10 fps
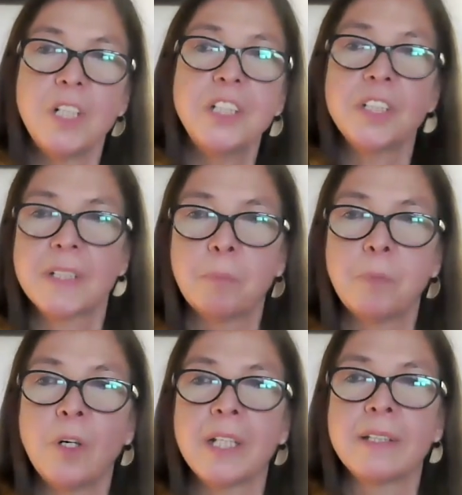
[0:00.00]
reaches a
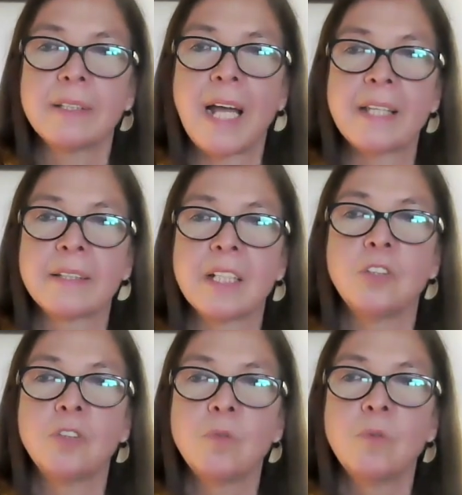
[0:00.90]
point that
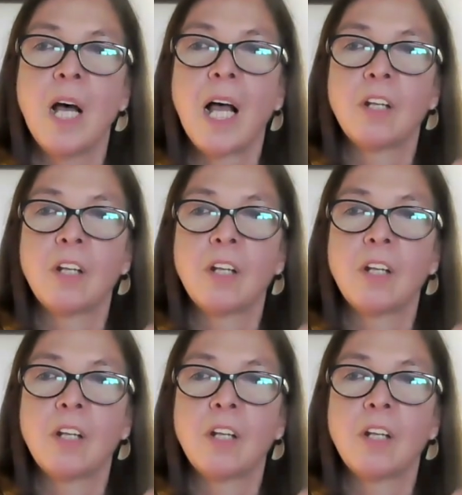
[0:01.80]
can do